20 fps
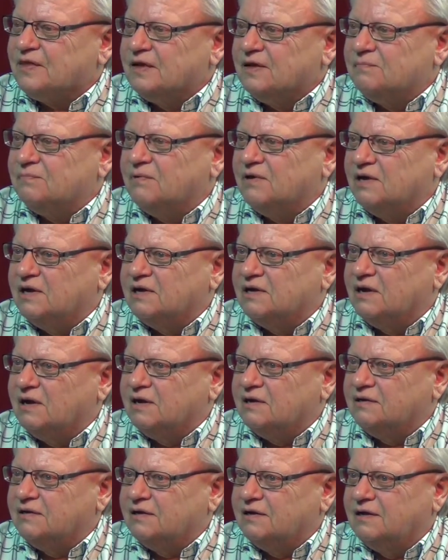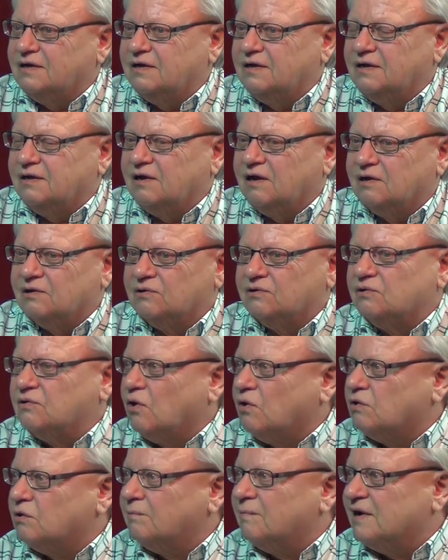but I learned
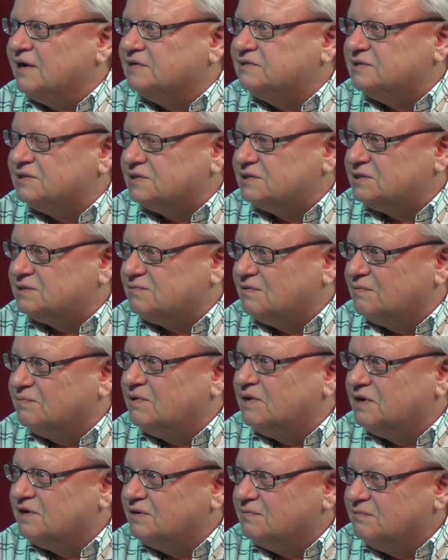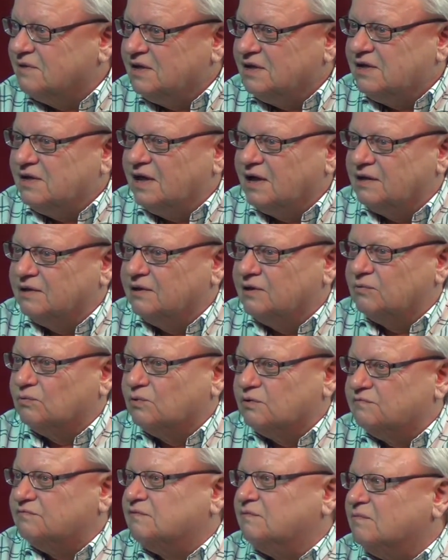all the basics from him and then
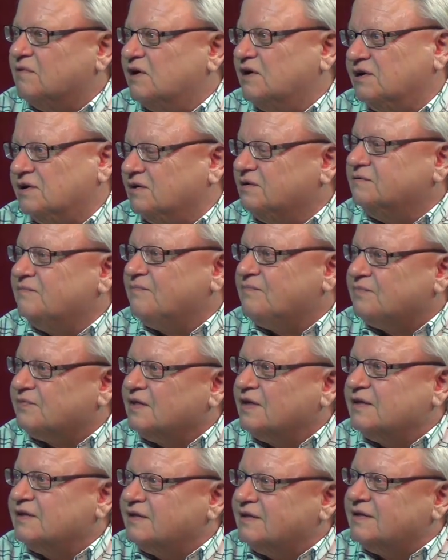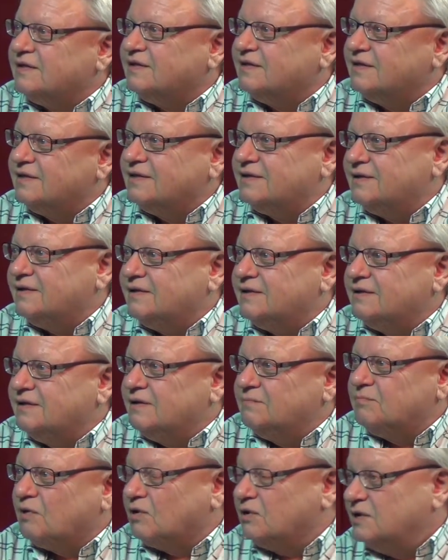went from there. What's his medium?
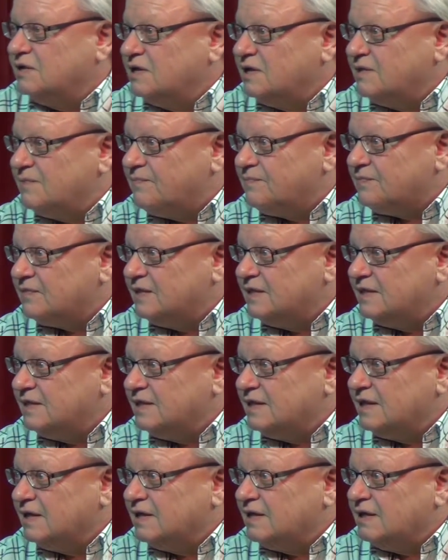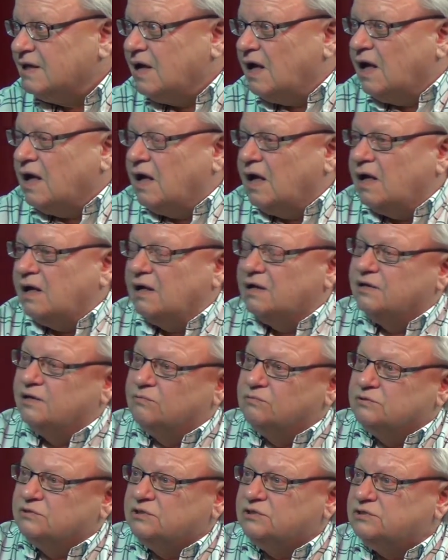Pardon? What's his medium? He
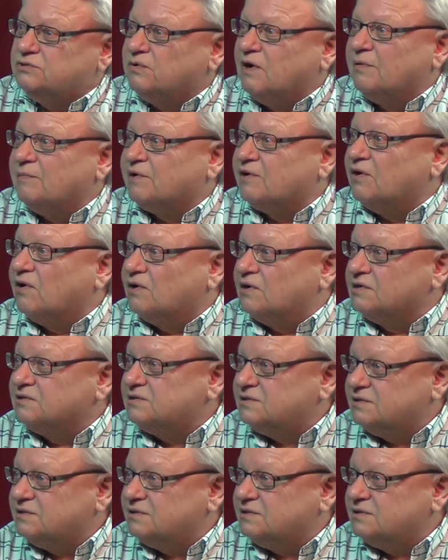was a ceramic artist.